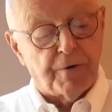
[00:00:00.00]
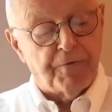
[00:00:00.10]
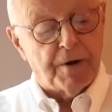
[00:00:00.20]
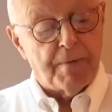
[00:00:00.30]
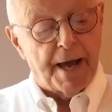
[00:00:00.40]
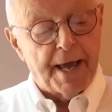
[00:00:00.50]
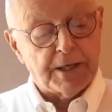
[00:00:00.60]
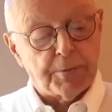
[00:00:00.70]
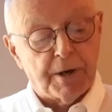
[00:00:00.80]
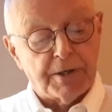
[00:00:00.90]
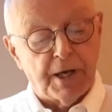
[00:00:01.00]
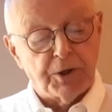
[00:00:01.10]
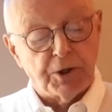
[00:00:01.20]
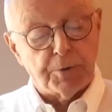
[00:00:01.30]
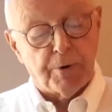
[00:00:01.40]
to fit my
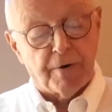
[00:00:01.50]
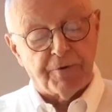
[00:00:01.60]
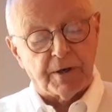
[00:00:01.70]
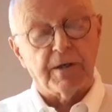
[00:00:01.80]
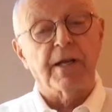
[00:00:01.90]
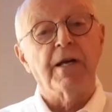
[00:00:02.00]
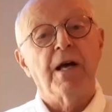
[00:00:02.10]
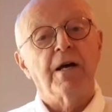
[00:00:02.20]
expectations perfectly,